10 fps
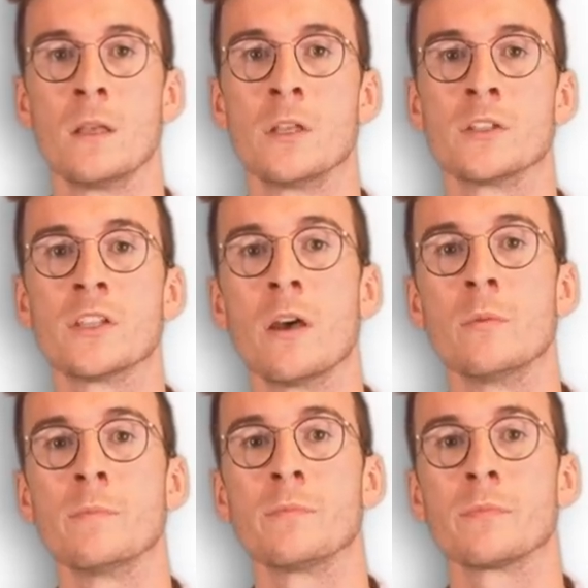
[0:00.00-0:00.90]

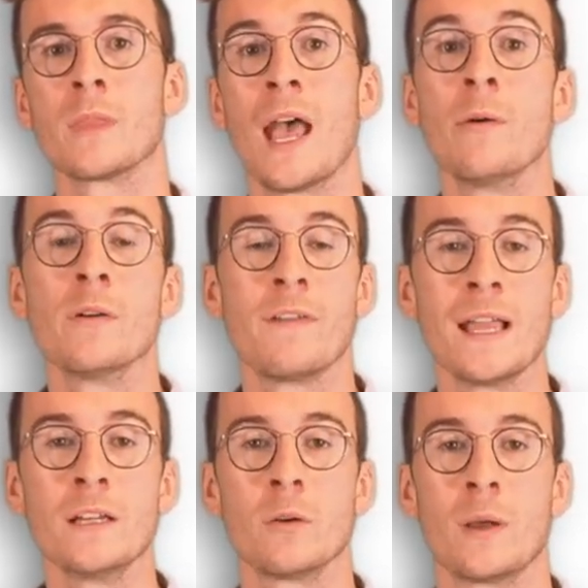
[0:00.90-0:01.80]
So, our
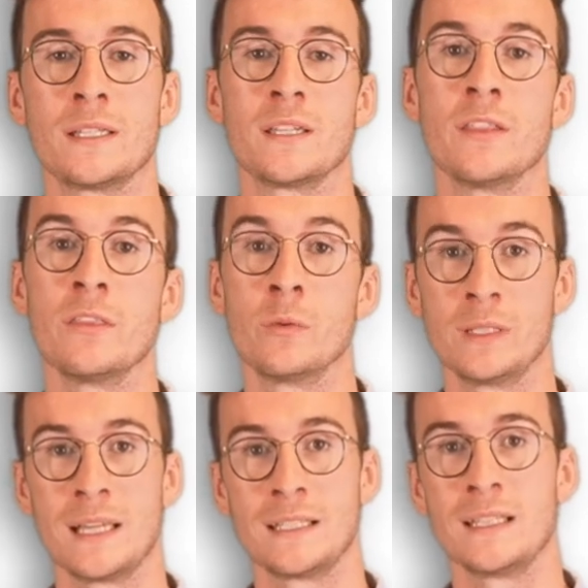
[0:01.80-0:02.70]
final question that
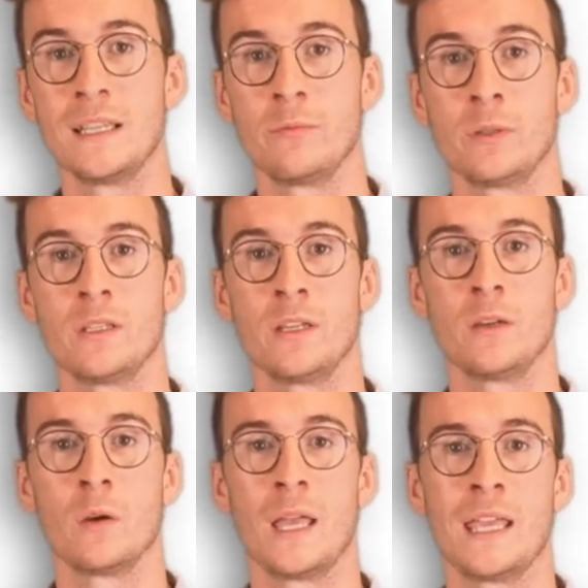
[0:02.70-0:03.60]
we'd like to leave with
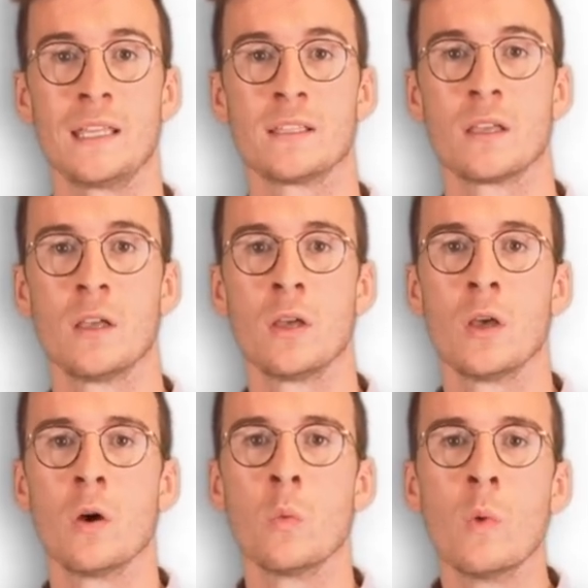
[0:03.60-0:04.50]
you is
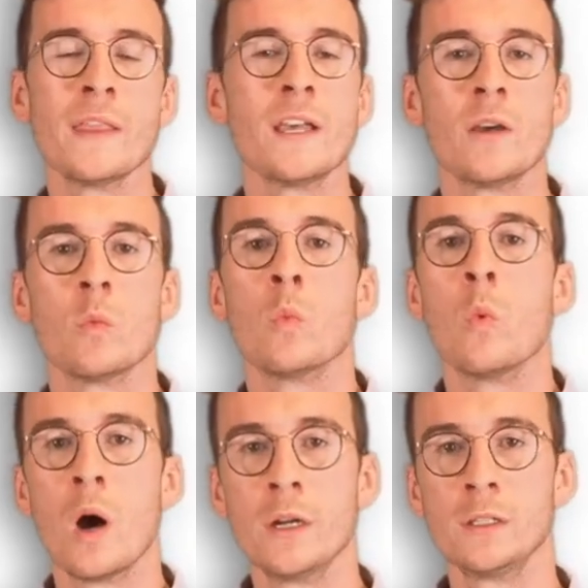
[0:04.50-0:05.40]
whether
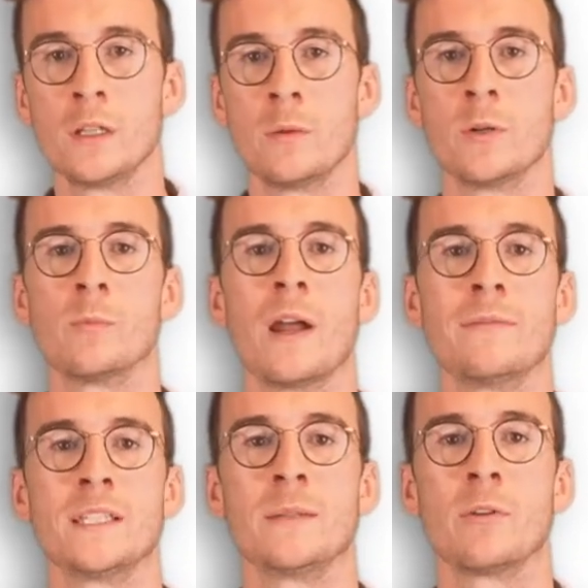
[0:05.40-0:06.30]
one global
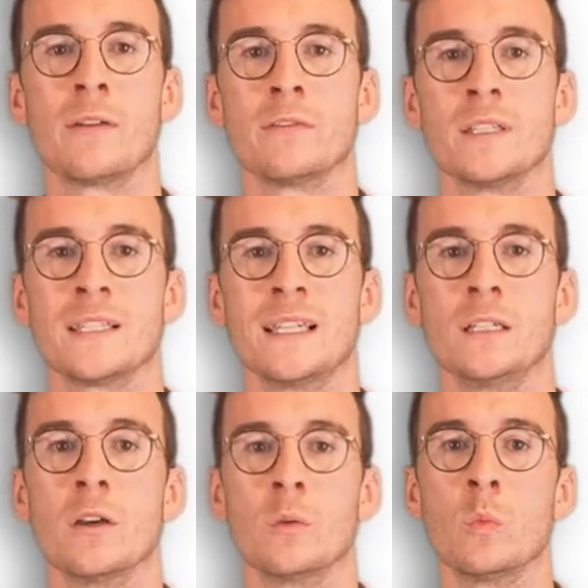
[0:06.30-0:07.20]
privacy preference
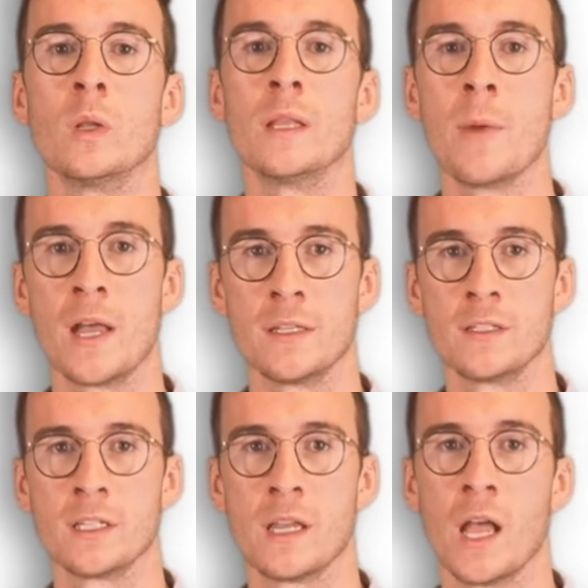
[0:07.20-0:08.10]
signal will
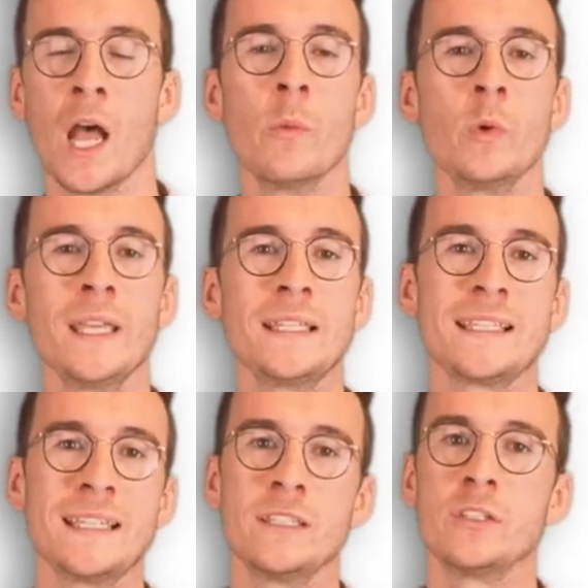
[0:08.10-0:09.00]
emerge. And we
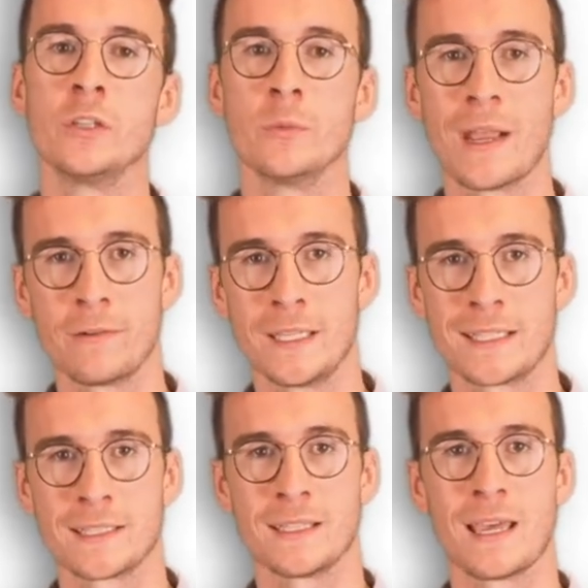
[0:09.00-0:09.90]
see two
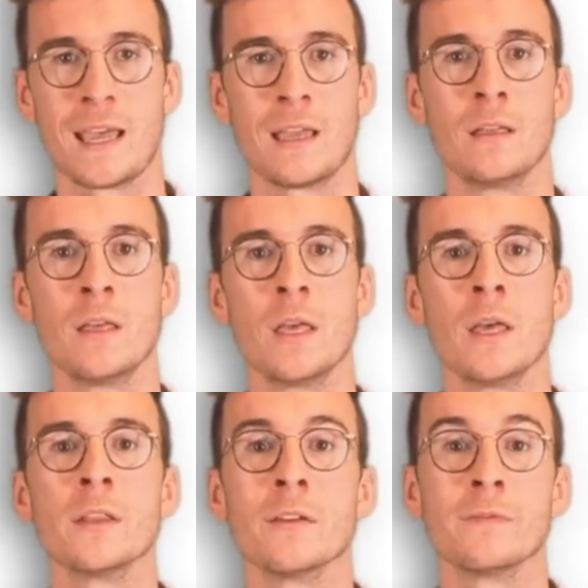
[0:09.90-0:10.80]
barriers to that.
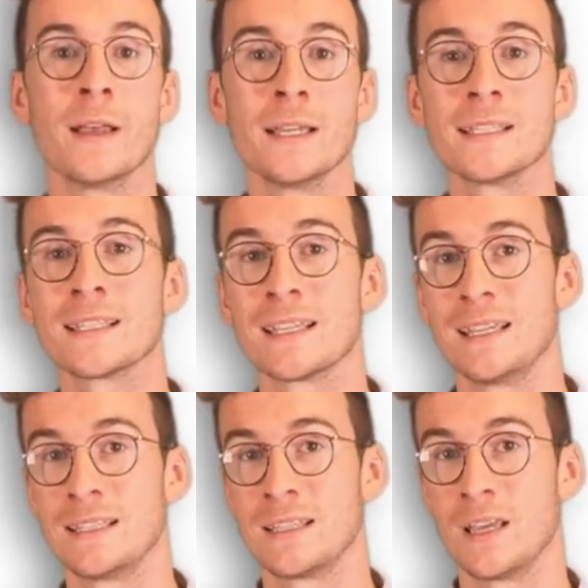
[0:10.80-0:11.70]
The first
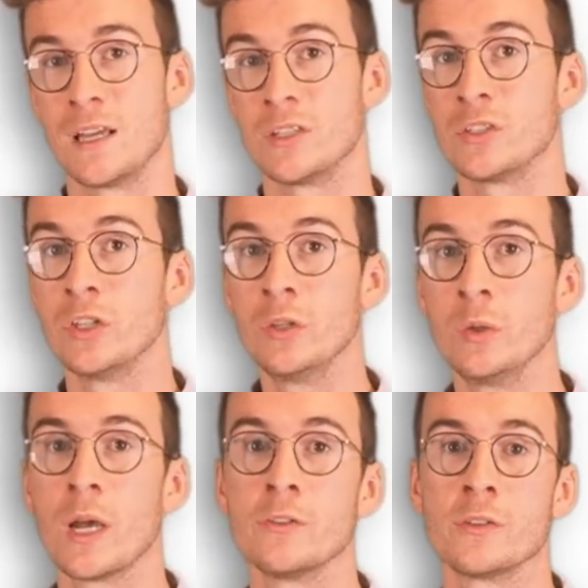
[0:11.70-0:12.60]
is that two
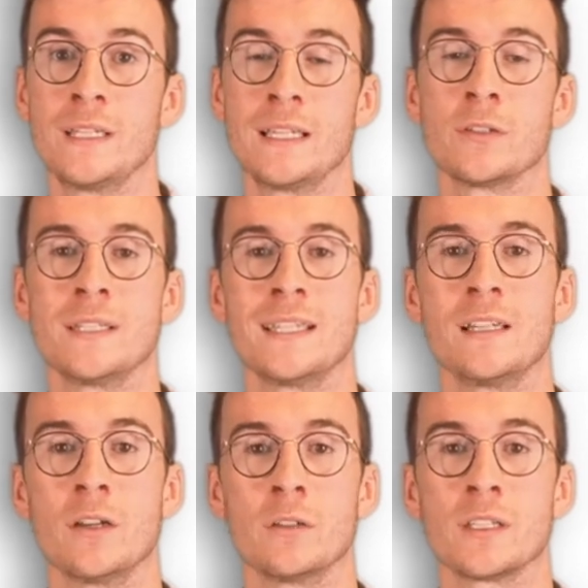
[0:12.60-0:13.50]
contradictory
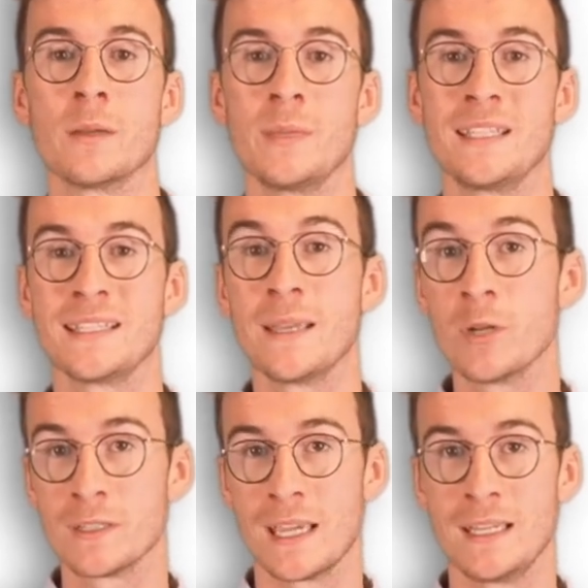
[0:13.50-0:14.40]
signals can be
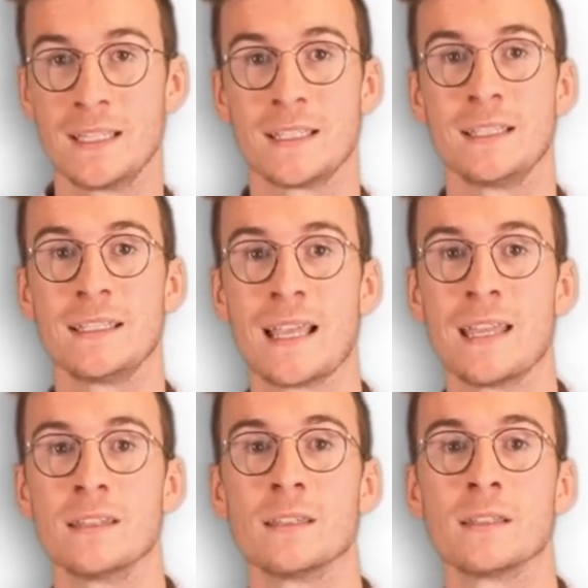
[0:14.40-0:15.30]
simultaneously
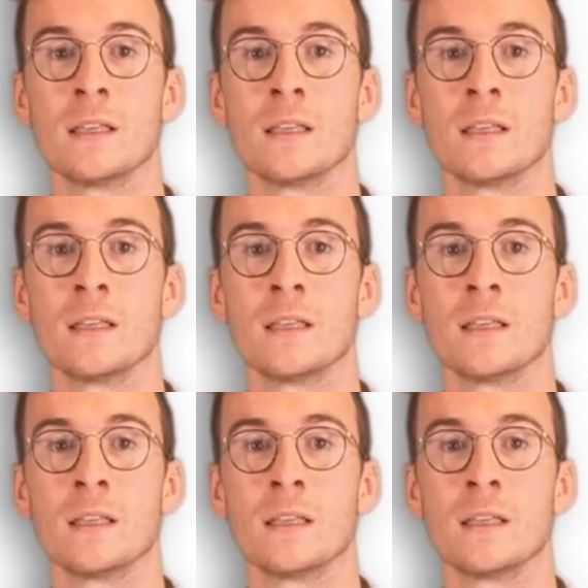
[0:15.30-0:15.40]
sent.